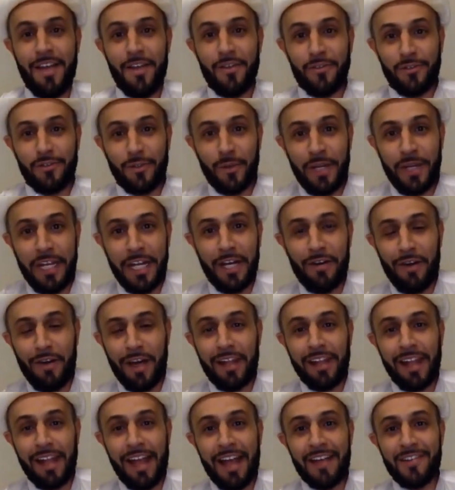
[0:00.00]
So here
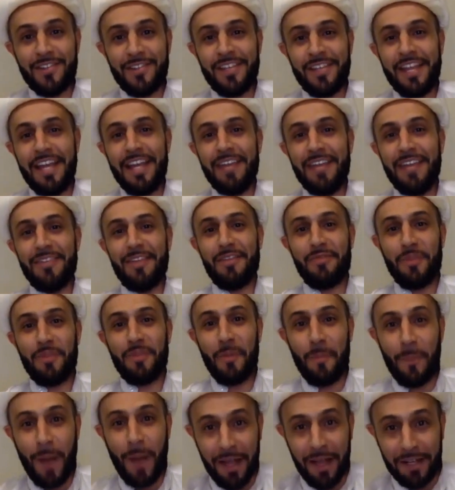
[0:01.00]
Allah is saying that
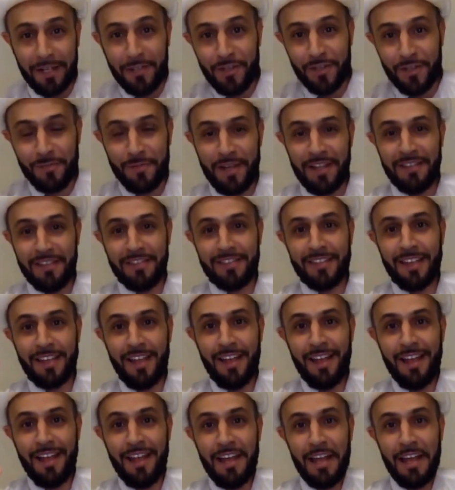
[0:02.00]
the punishment,
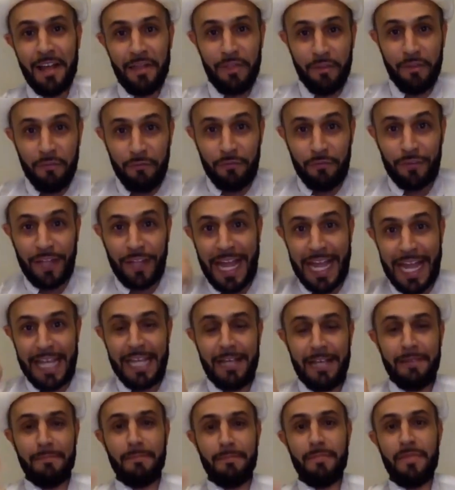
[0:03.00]
the
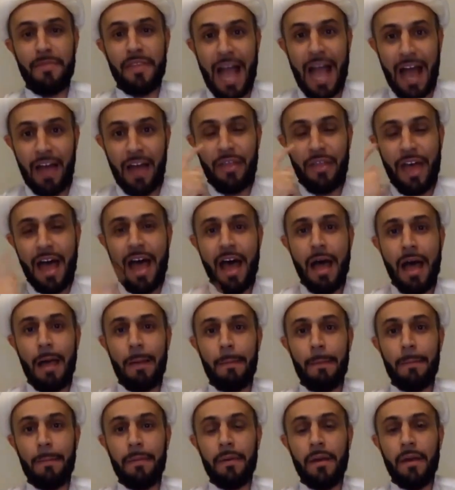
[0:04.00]
flame, the
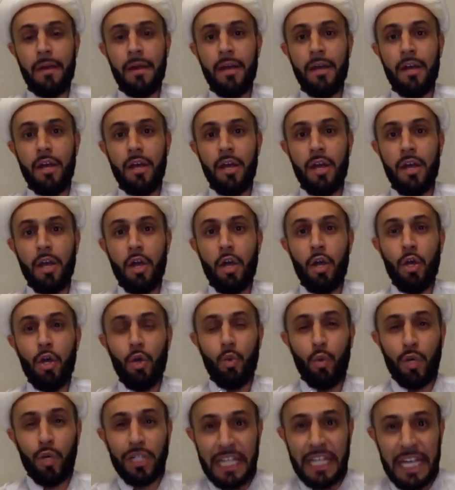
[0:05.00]
adhab,
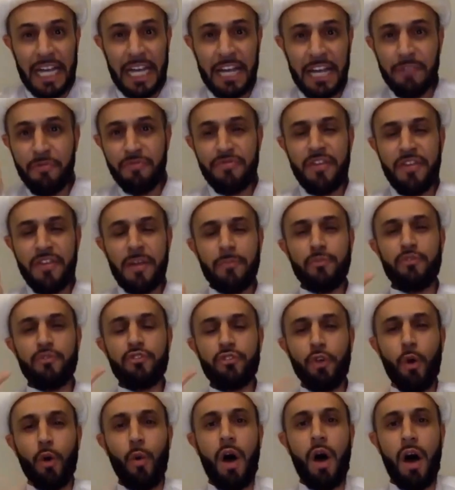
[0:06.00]
will hit them
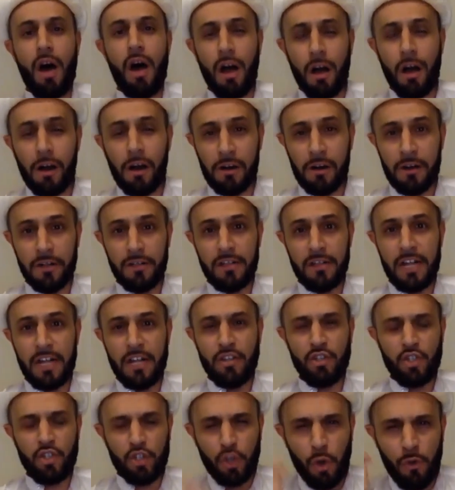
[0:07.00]
so hard
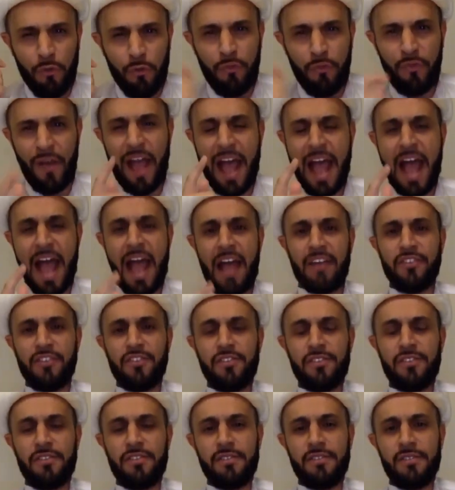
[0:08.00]
and so
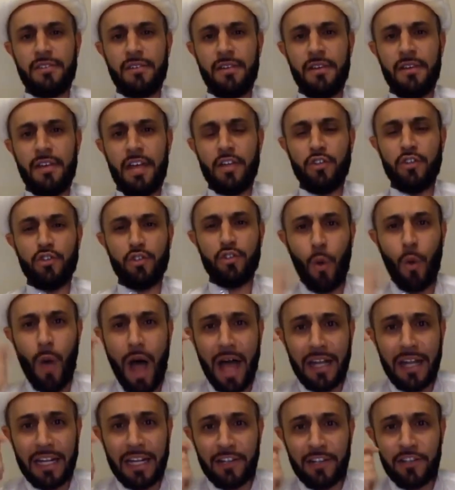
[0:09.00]
fast and so
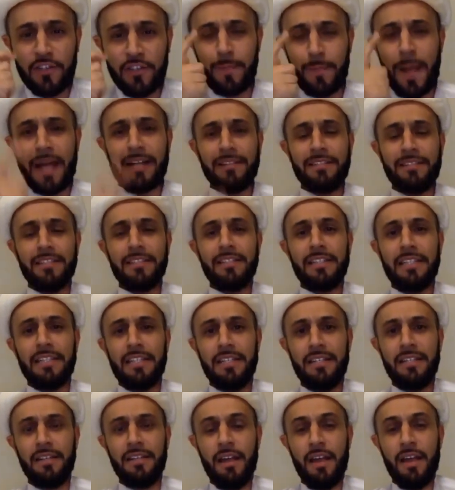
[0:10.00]

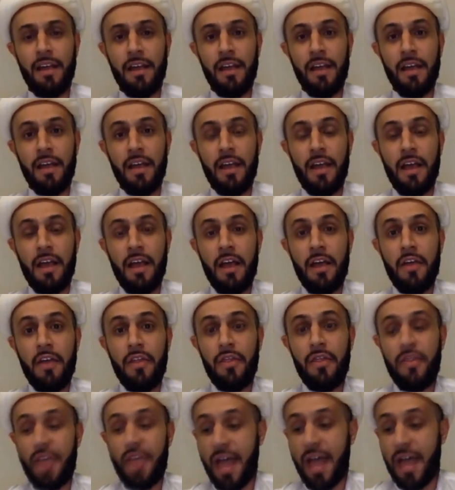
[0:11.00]
unexpectedly
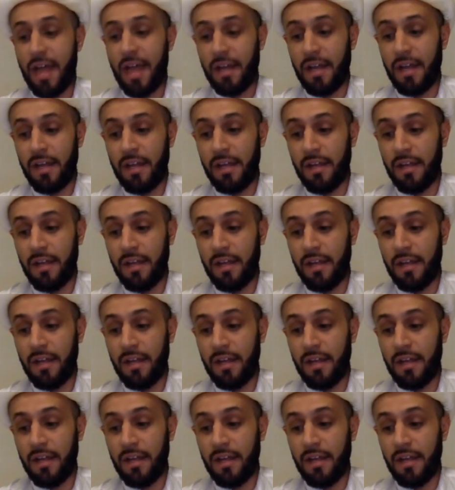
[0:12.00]
that